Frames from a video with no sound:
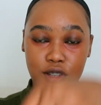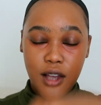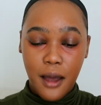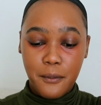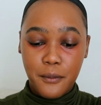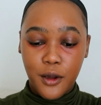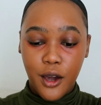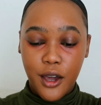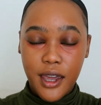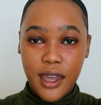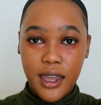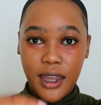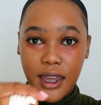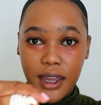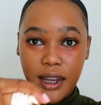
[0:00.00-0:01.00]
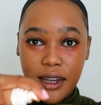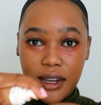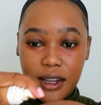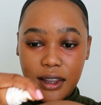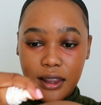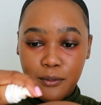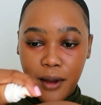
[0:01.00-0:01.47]
So I'm going
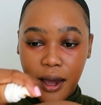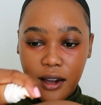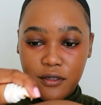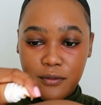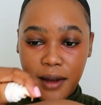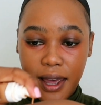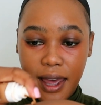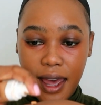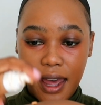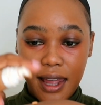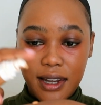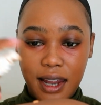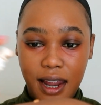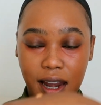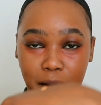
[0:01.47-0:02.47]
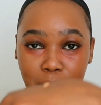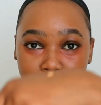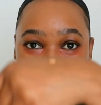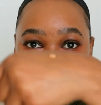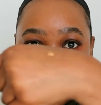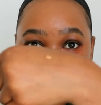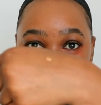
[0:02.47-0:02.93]
in the back of my hand and I'm
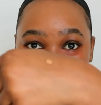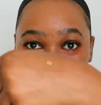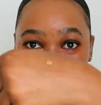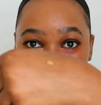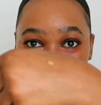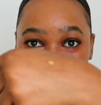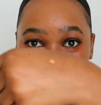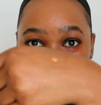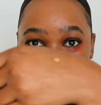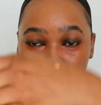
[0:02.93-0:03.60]
mixing